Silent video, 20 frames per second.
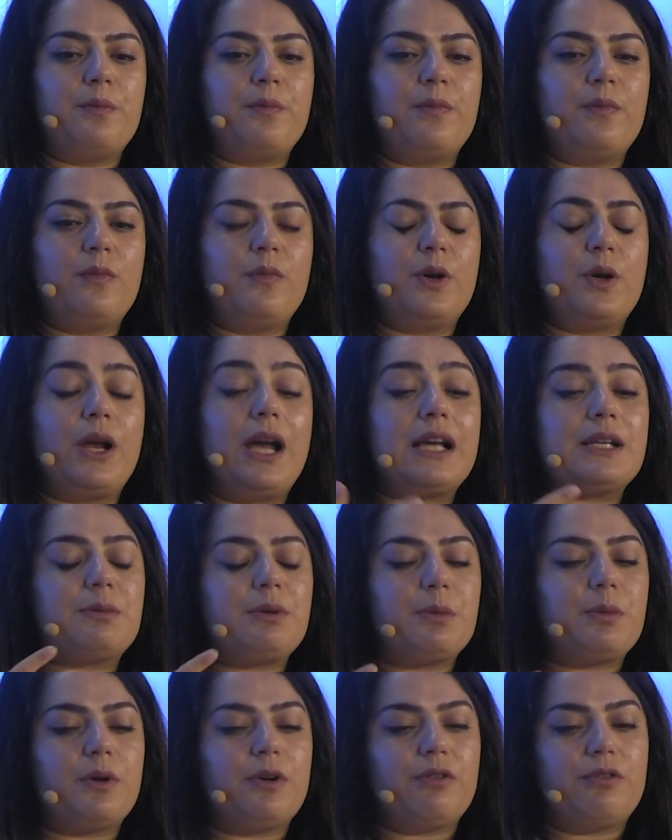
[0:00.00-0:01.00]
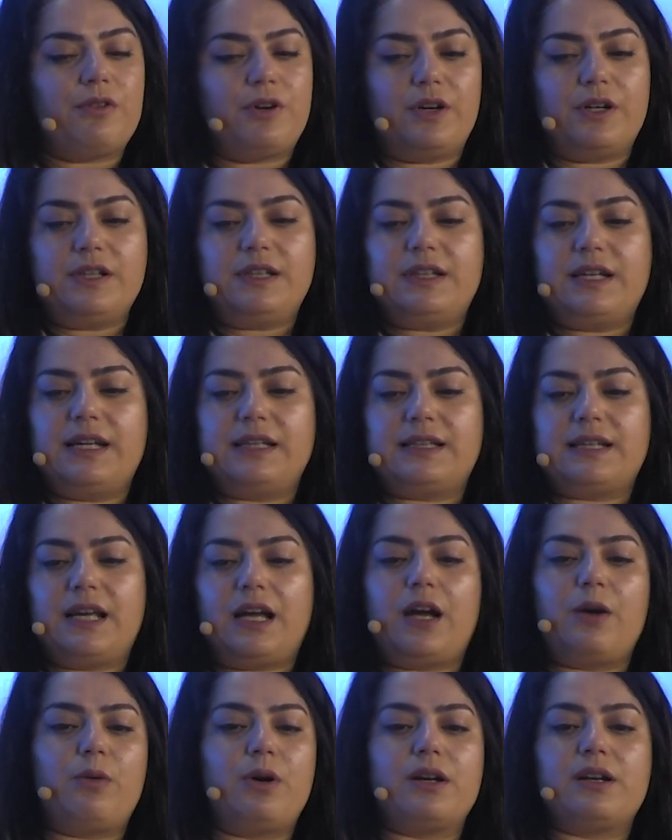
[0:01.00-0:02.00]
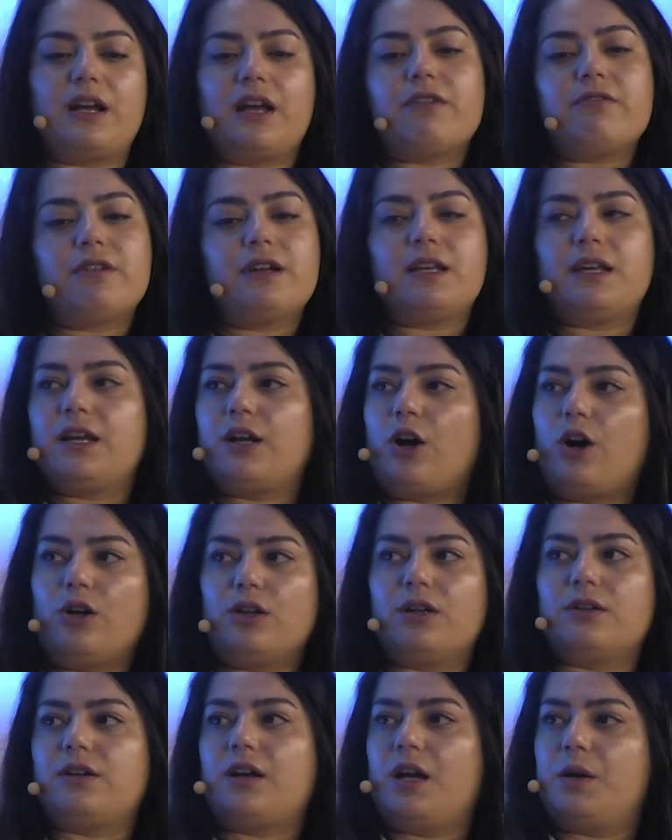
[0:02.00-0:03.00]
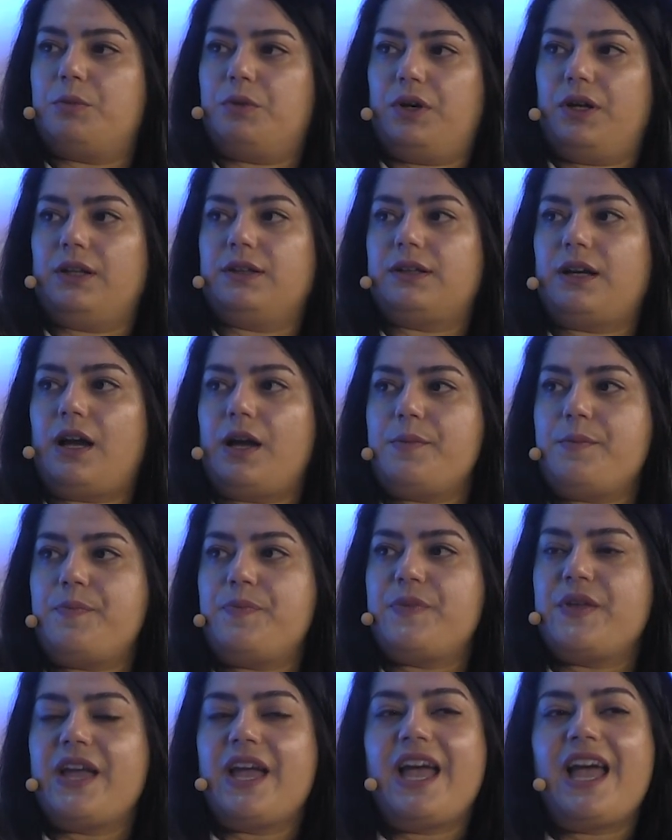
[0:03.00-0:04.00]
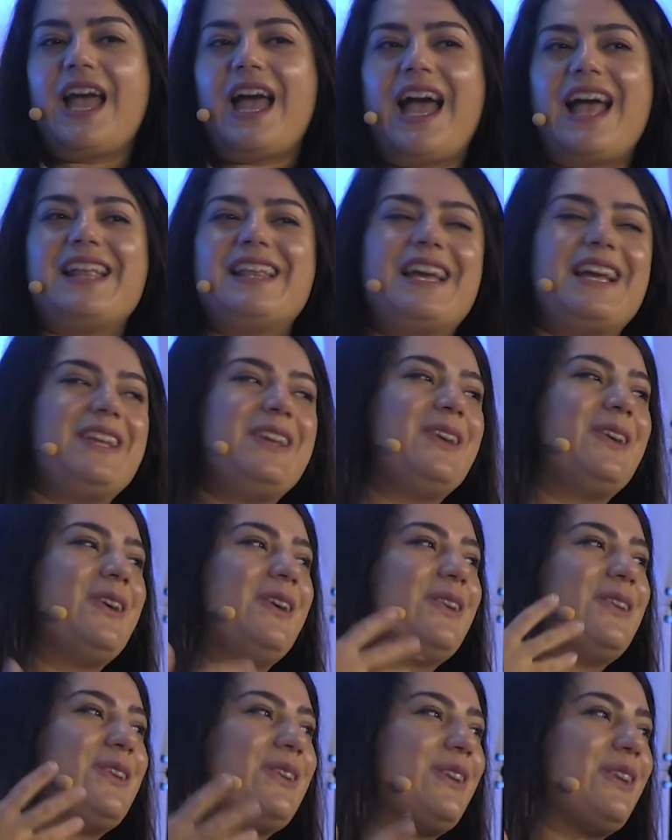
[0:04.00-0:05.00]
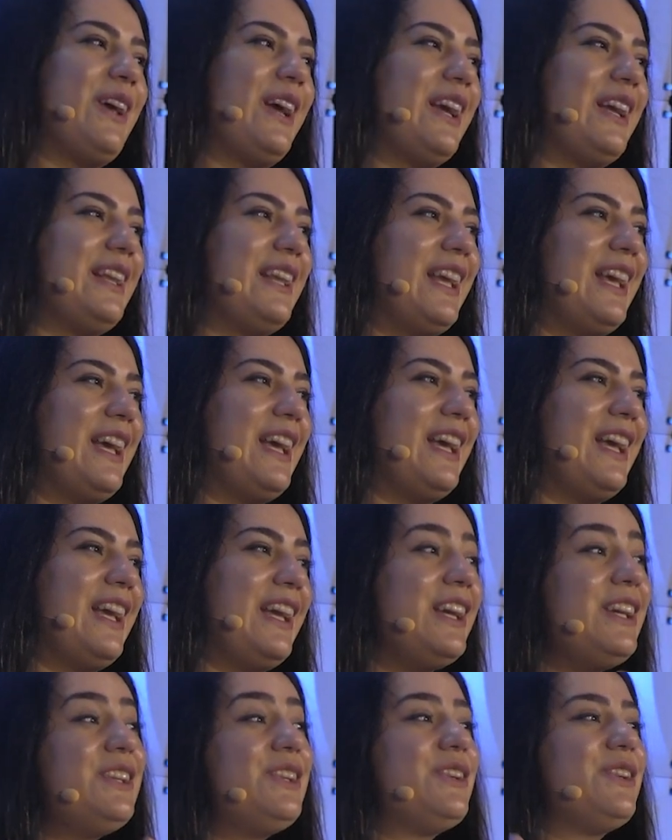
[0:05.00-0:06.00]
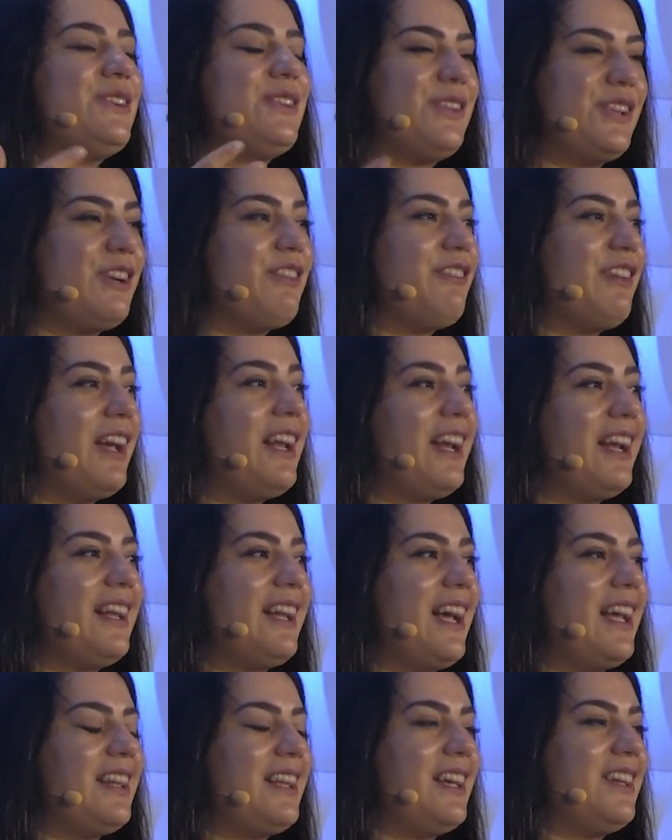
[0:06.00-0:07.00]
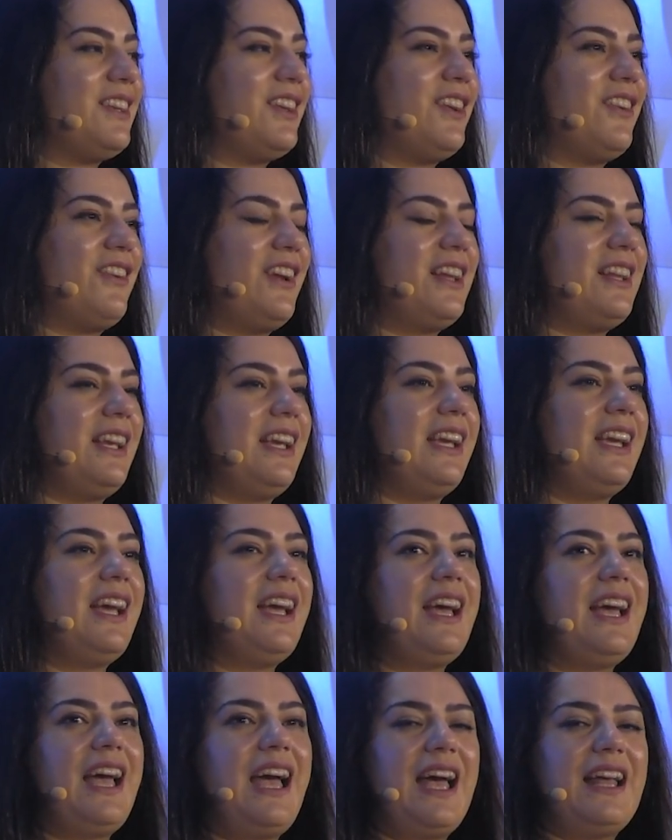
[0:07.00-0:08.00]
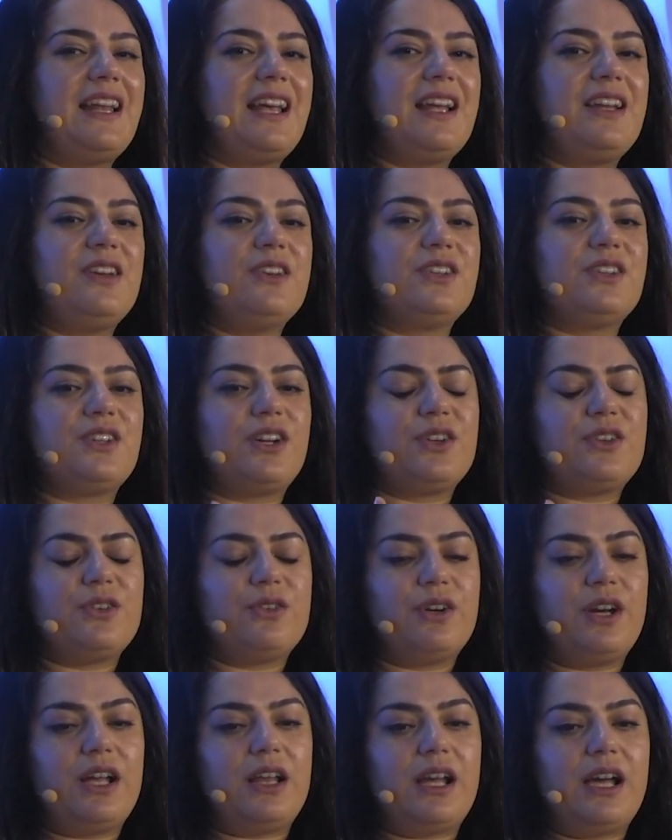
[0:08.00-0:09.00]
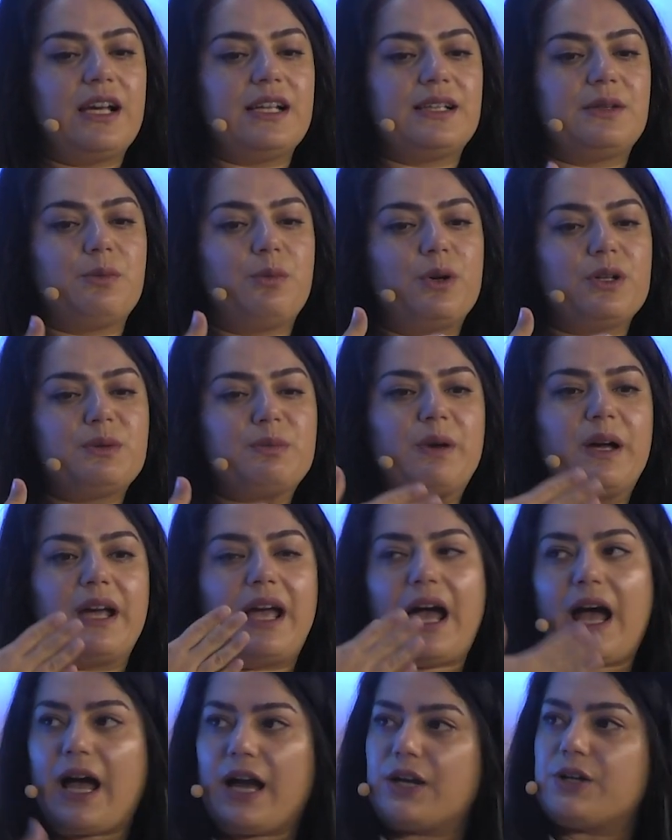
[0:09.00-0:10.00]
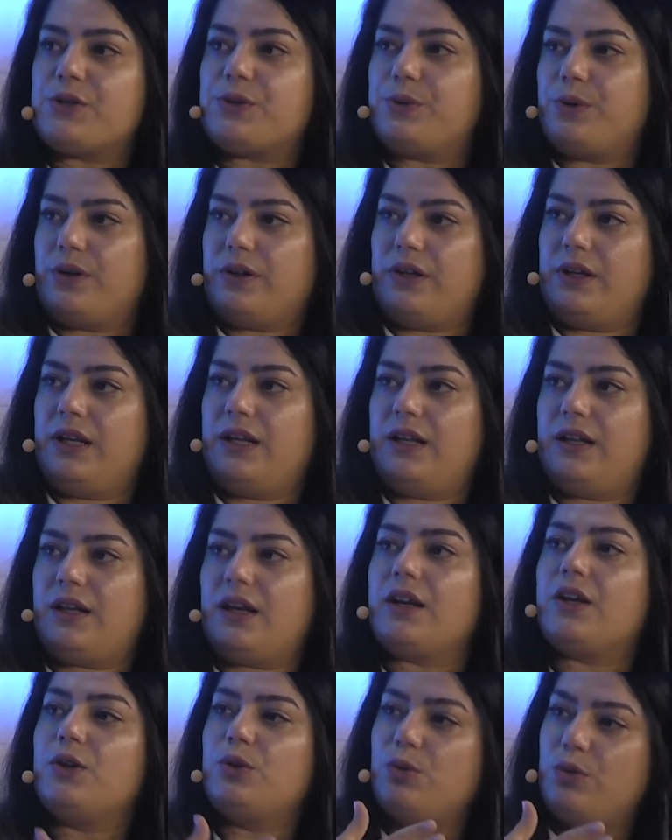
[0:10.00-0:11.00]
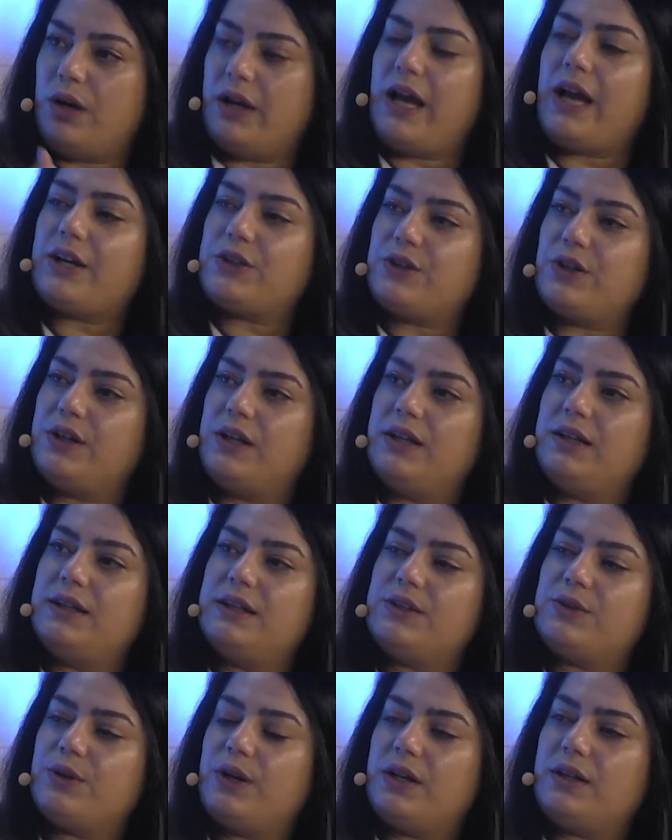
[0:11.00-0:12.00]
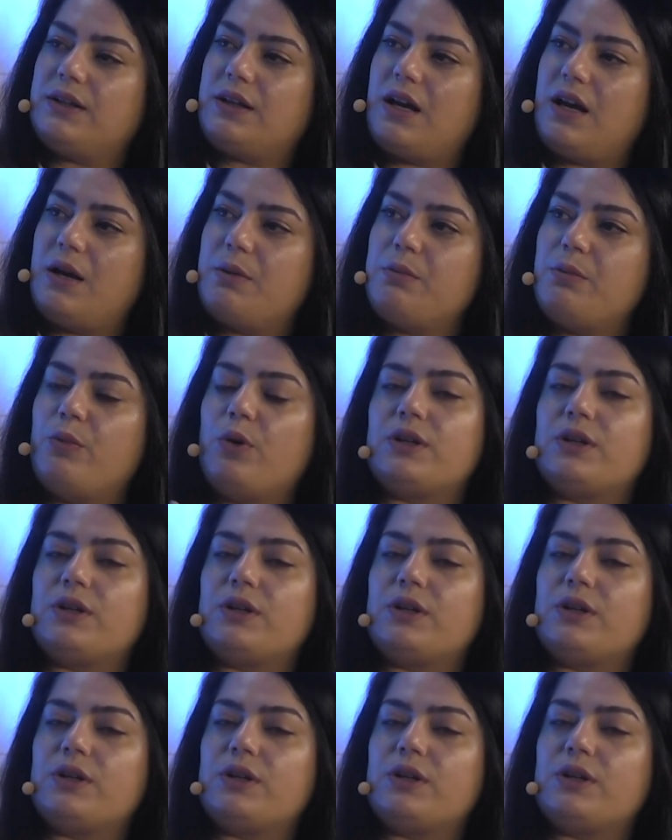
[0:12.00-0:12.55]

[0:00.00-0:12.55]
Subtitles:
When you ask people first, they say, I want everything all the time, real time. And then you go through like the issues of getting that data ready, and then you start to realize, what's my actual need? Like, do I actually need this real time?